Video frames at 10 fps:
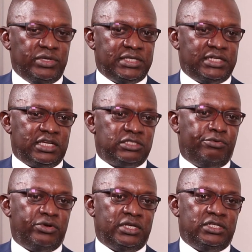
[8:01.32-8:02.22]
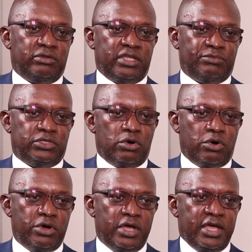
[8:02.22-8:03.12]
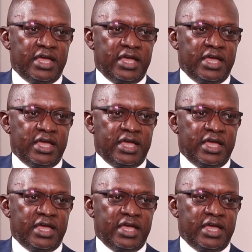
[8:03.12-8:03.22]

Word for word: we start exporting to them. So,